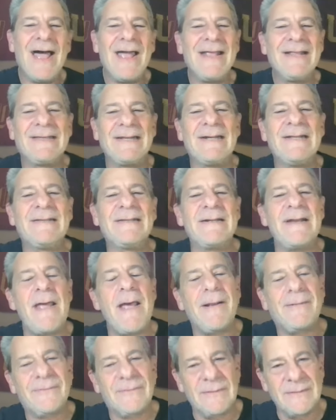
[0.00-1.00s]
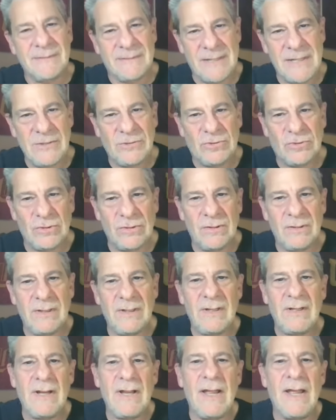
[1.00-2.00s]
He said he's an excellent teacher
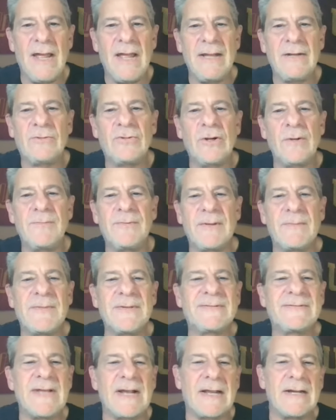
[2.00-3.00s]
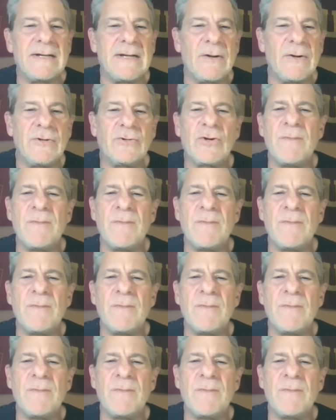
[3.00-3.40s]
in terms of the secondary,